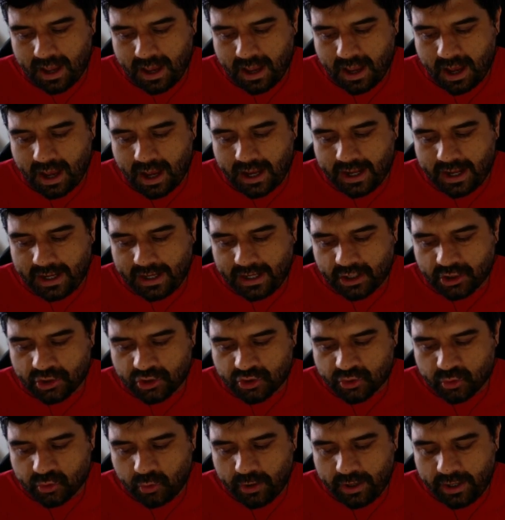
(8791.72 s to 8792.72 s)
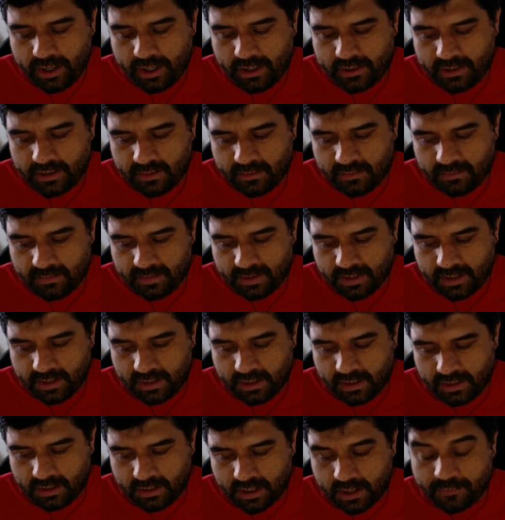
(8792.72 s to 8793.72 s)
I
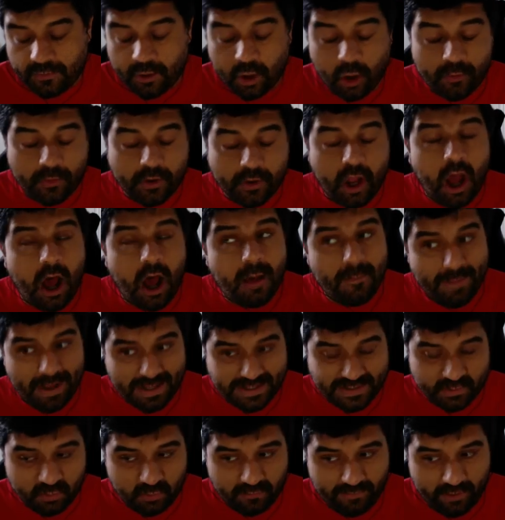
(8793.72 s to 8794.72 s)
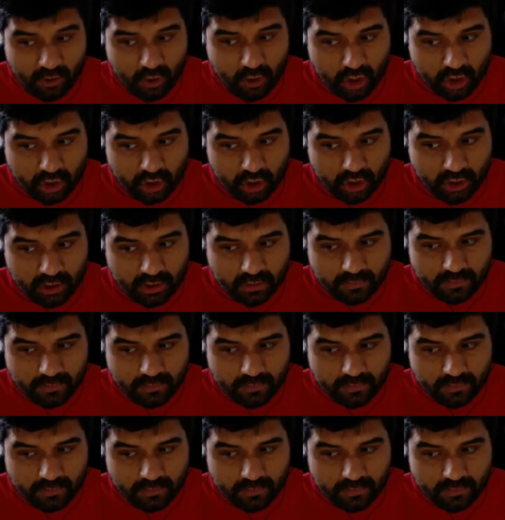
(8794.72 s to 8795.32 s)
thought all the combats were very good.